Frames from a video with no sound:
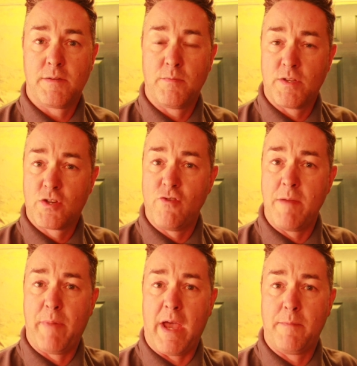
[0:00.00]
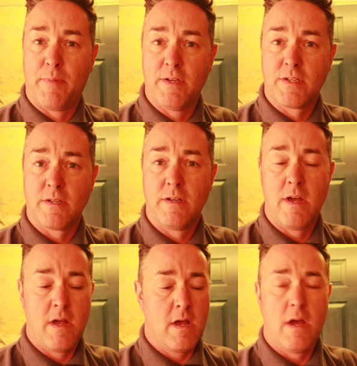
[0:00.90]
green papers,
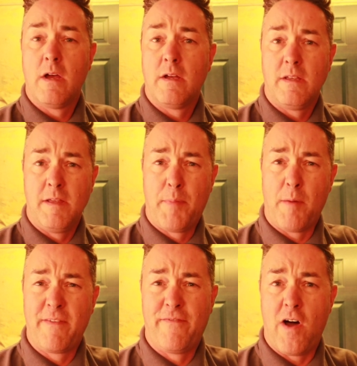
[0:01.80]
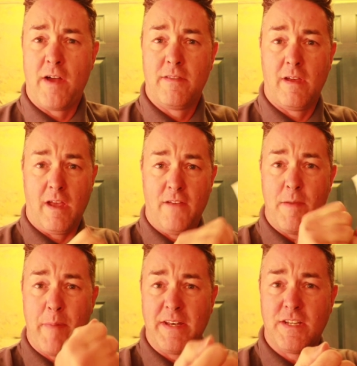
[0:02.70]
you probably find that if
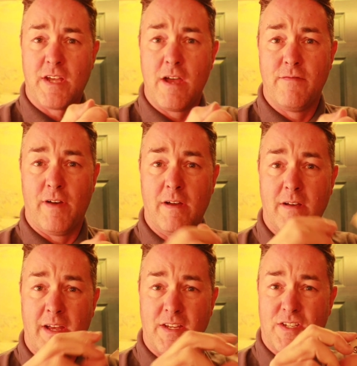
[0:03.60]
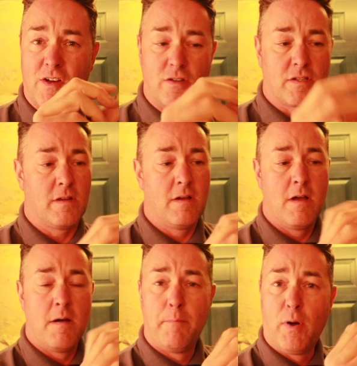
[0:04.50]
you bend it over, it starts
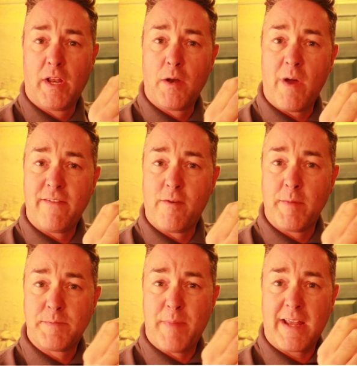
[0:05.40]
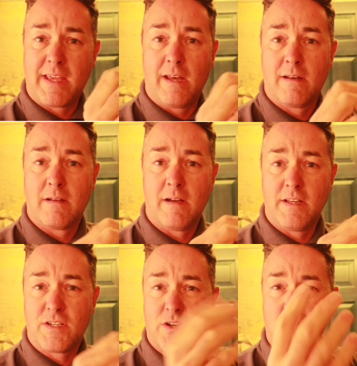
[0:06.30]
pulling away from its backing and
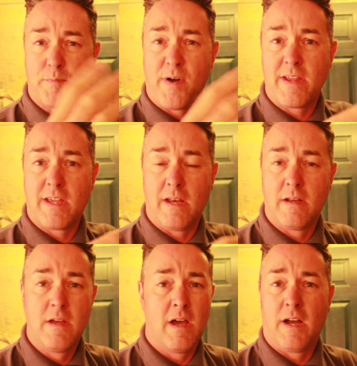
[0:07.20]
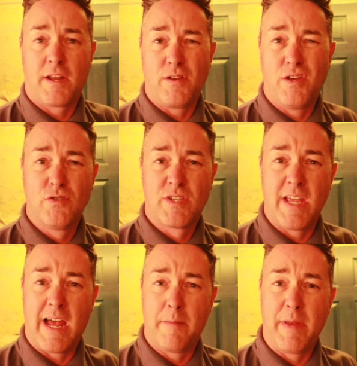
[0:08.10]
it starts breaking. I don't use
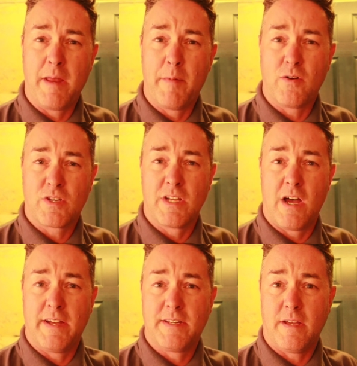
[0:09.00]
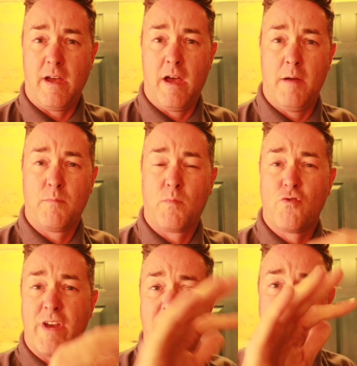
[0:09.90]
the aluminium oxide um,
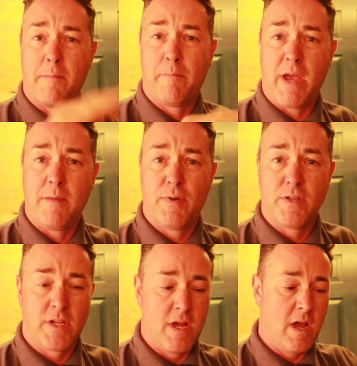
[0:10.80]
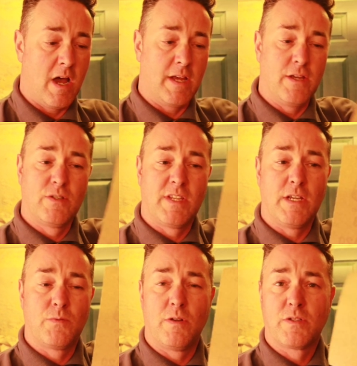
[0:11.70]
green sandpapers. I use
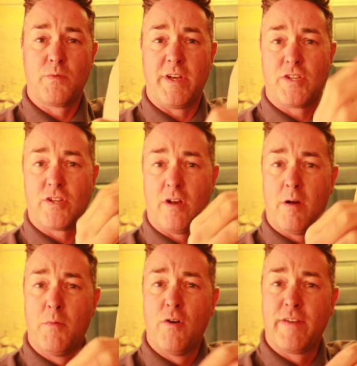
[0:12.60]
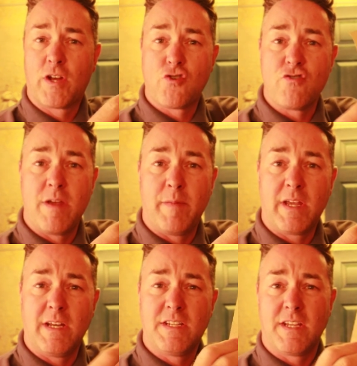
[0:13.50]
these ones which are more of a creamy,
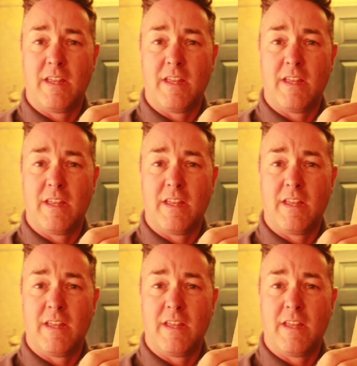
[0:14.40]
can you see